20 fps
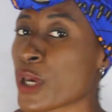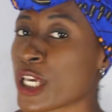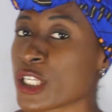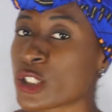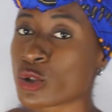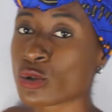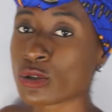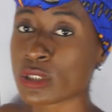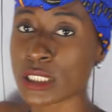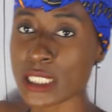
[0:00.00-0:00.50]

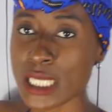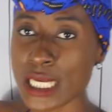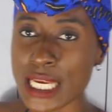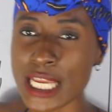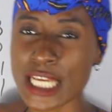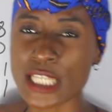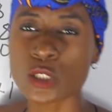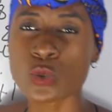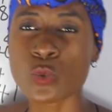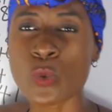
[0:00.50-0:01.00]
waist to knee
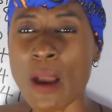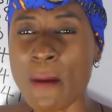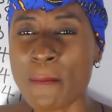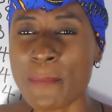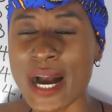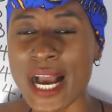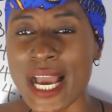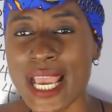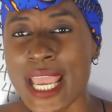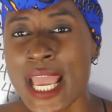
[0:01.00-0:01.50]
length,
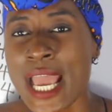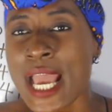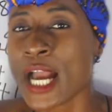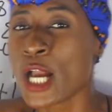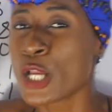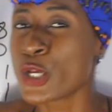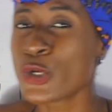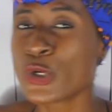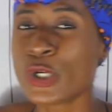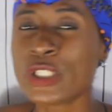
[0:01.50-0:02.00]
whereby
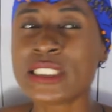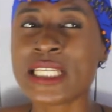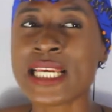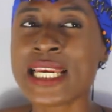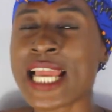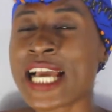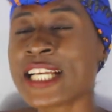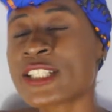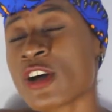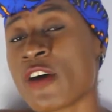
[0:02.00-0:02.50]
you know the
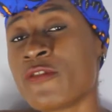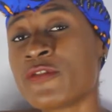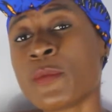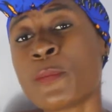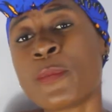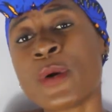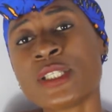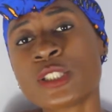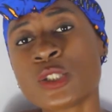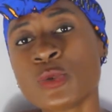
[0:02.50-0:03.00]
length of the
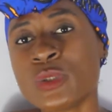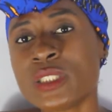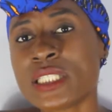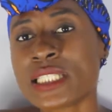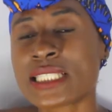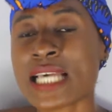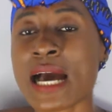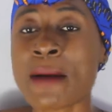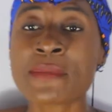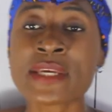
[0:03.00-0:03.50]
person will
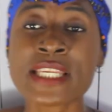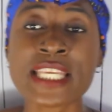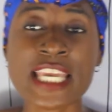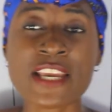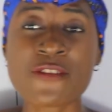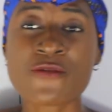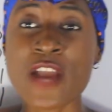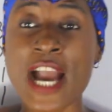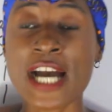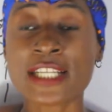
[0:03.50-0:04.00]
determine
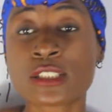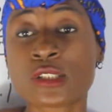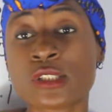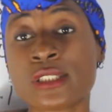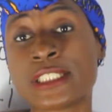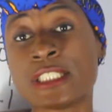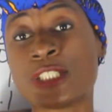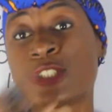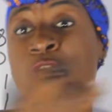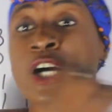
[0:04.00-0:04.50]
if you are to
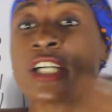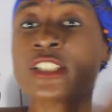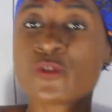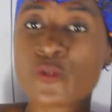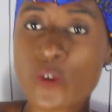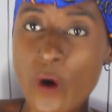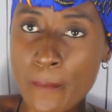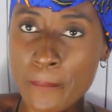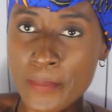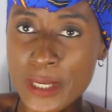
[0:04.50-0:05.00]
deduct
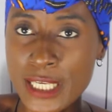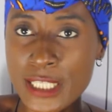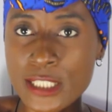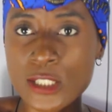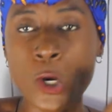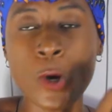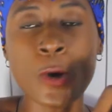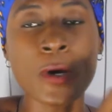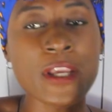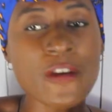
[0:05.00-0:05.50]
from
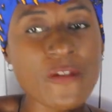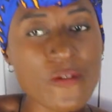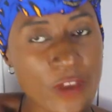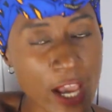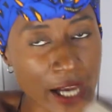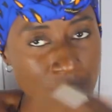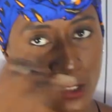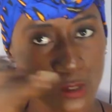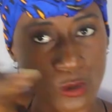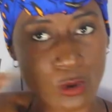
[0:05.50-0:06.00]
it or if you
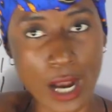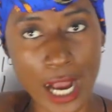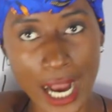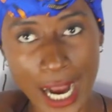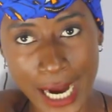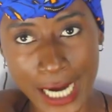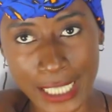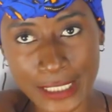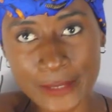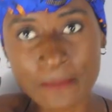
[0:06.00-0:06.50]
are to
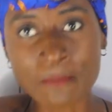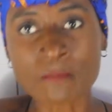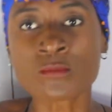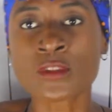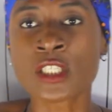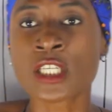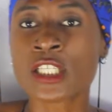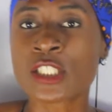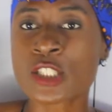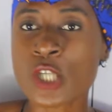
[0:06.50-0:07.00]
add,
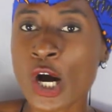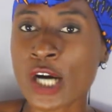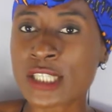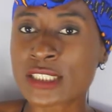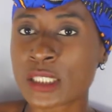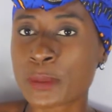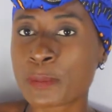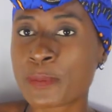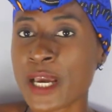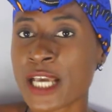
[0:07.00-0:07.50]
it
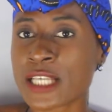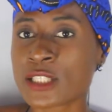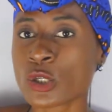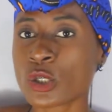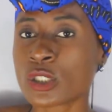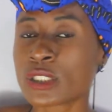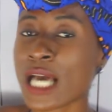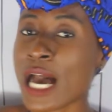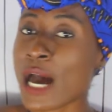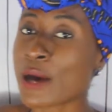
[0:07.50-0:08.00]
all depends
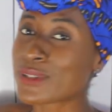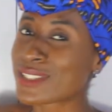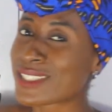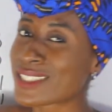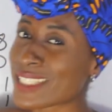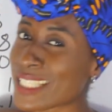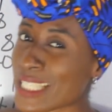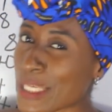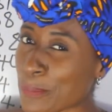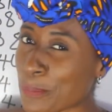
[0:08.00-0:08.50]
on how
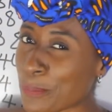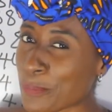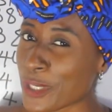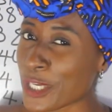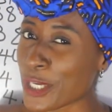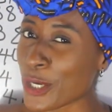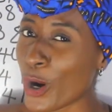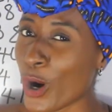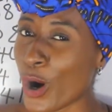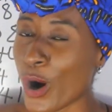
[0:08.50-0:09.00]

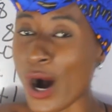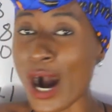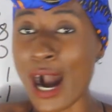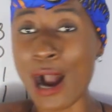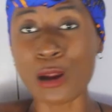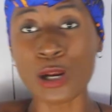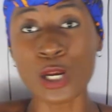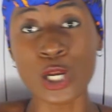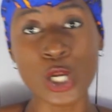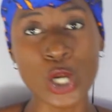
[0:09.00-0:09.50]
skimpy or
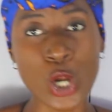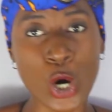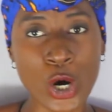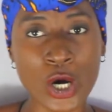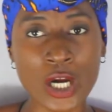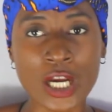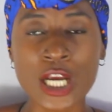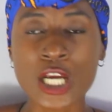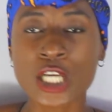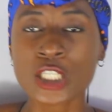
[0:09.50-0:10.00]
how
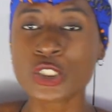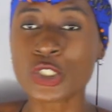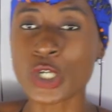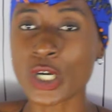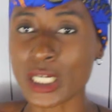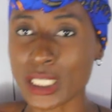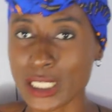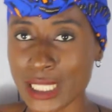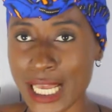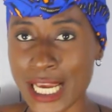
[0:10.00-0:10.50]
long
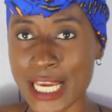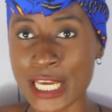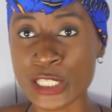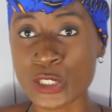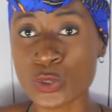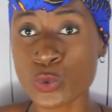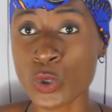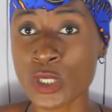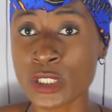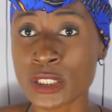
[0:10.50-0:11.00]
your
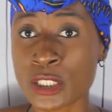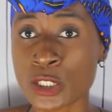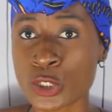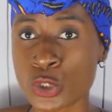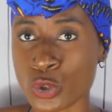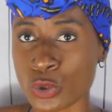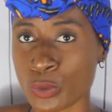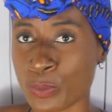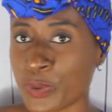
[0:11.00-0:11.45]
client wants it to